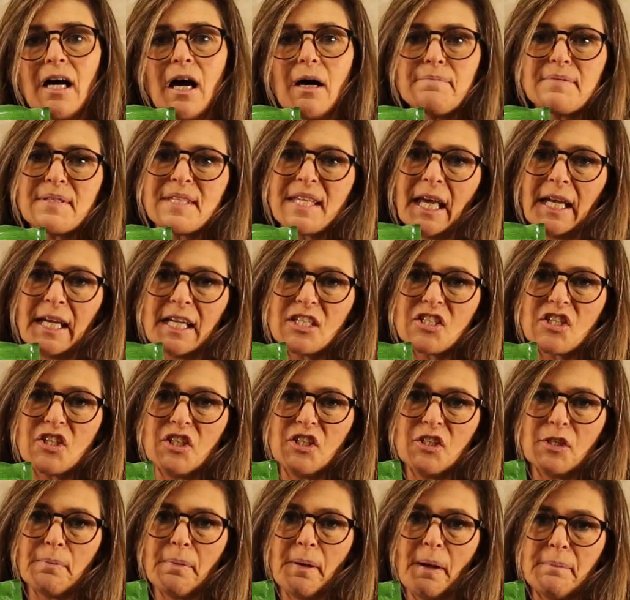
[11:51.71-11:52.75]
upsetting to
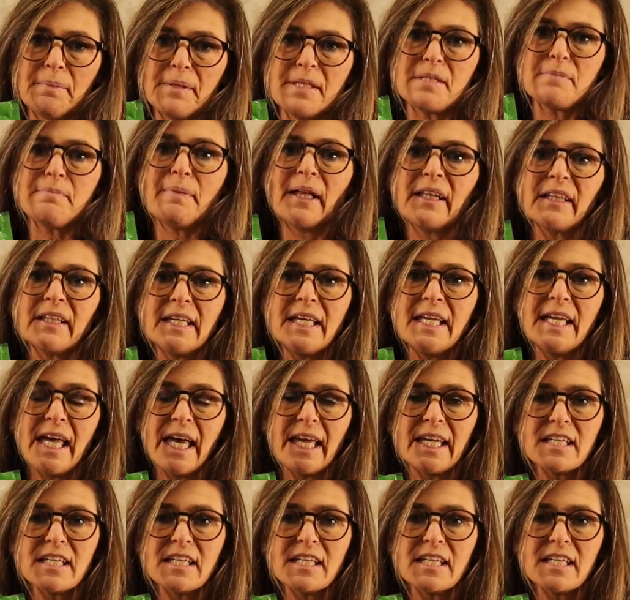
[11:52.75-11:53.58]
your puppy's belly,